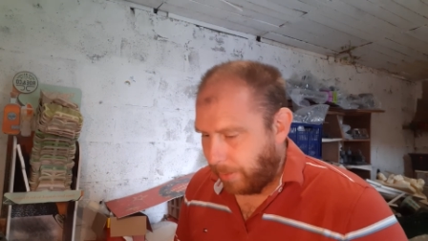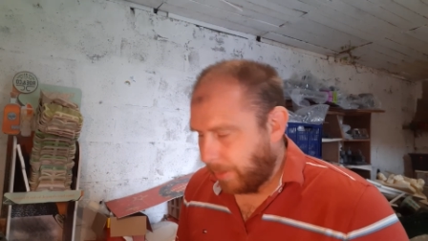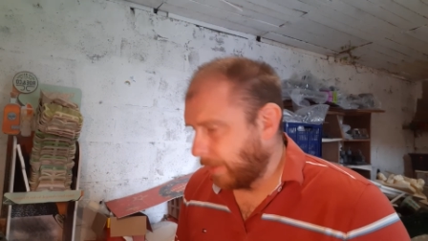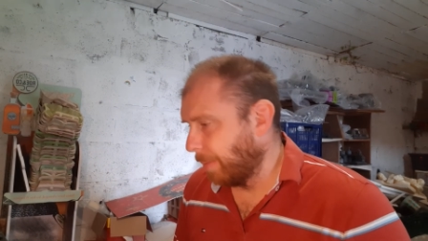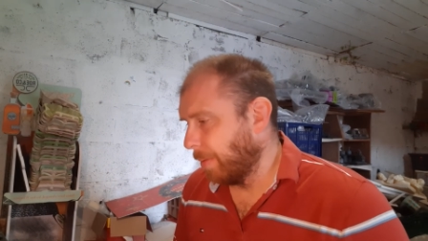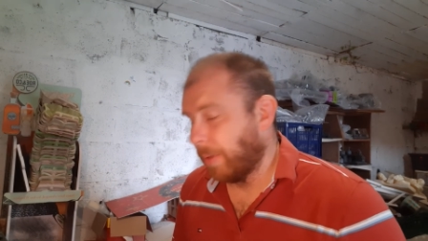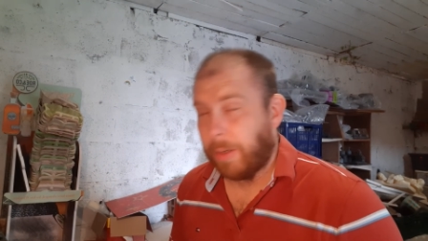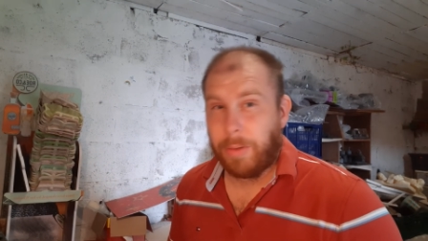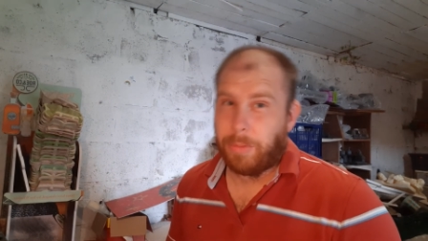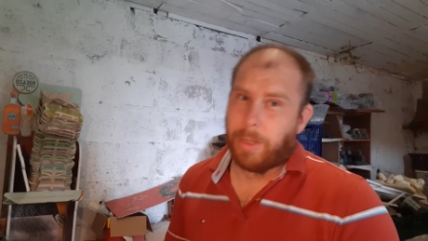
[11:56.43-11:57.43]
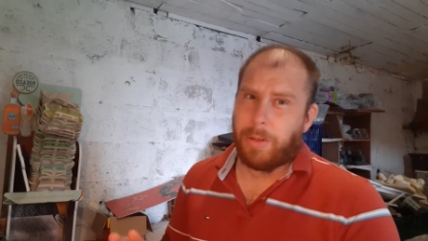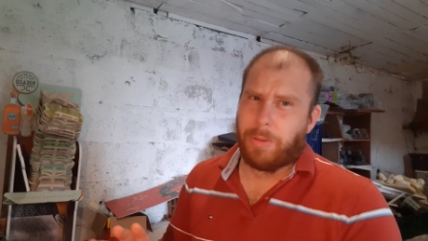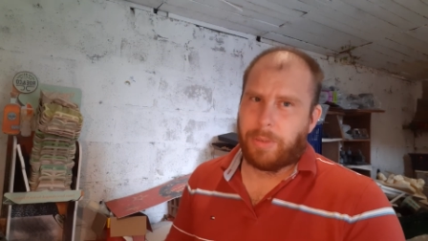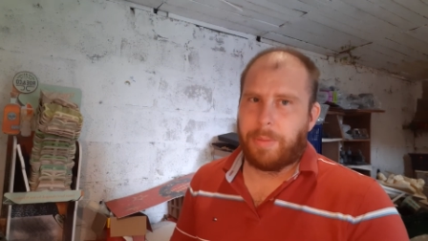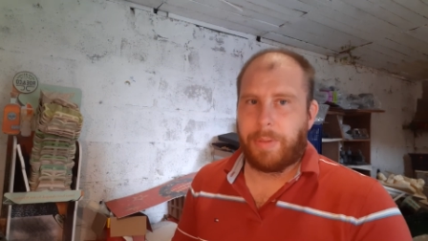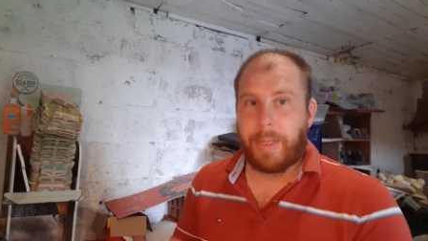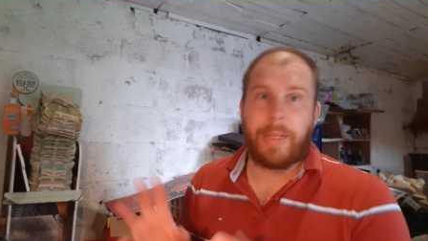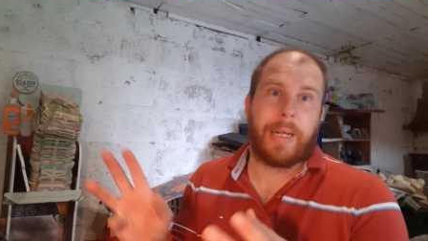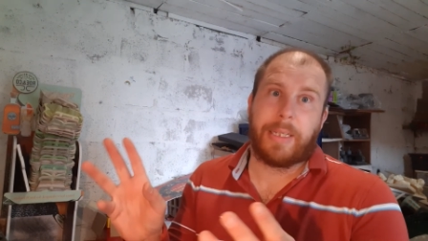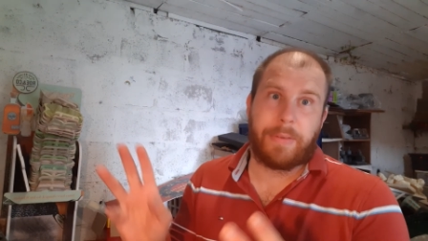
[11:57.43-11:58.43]
Some people are going to go, oh no, some people go,
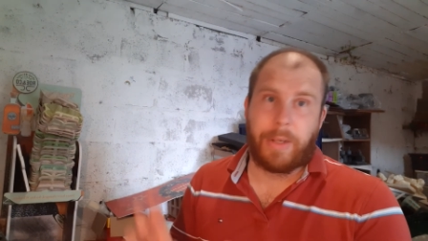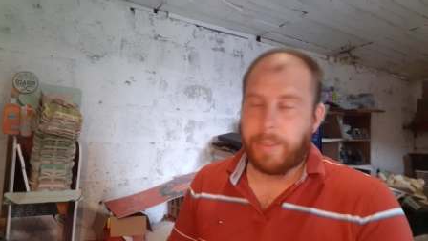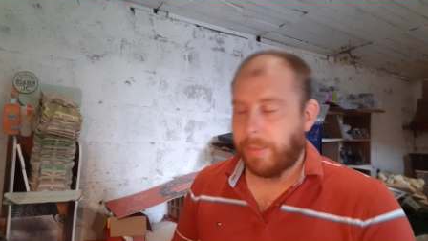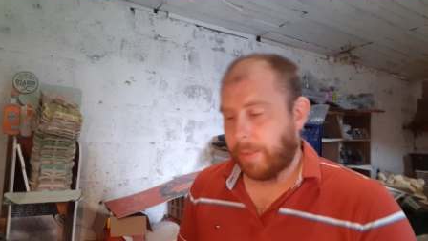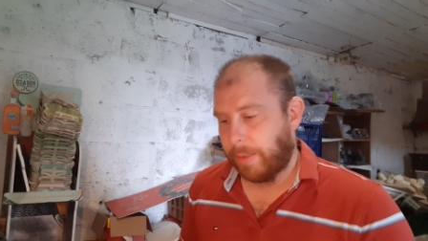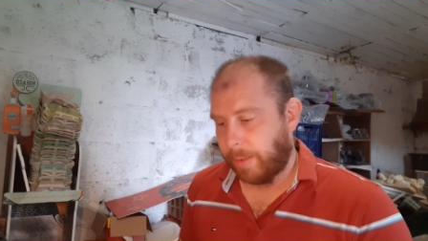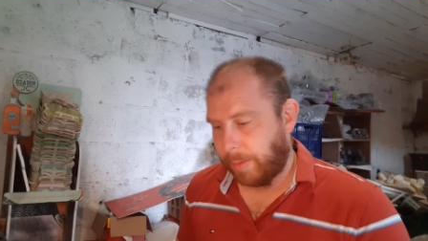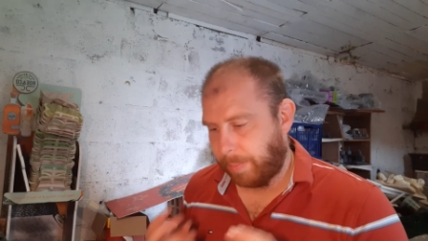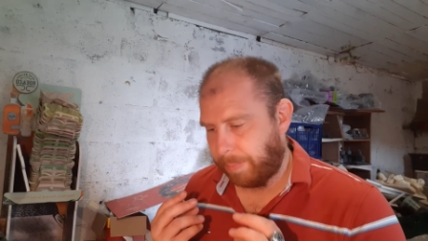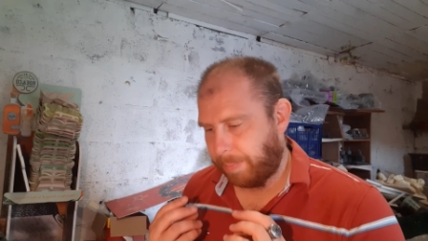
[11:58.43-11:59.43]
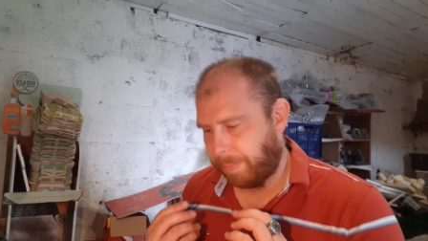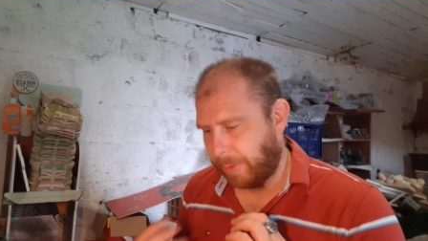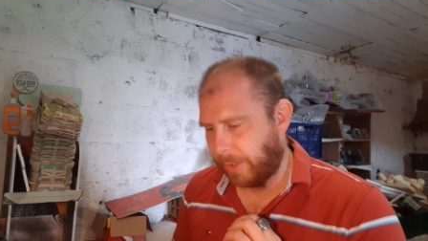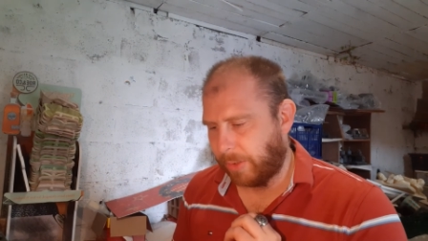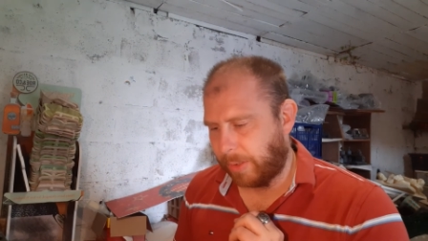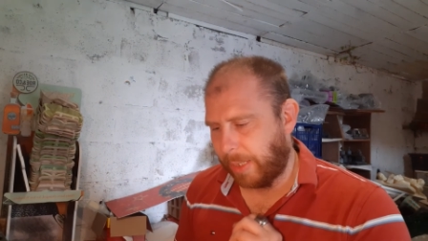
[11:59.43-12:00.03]
yeah, that's fine. But I just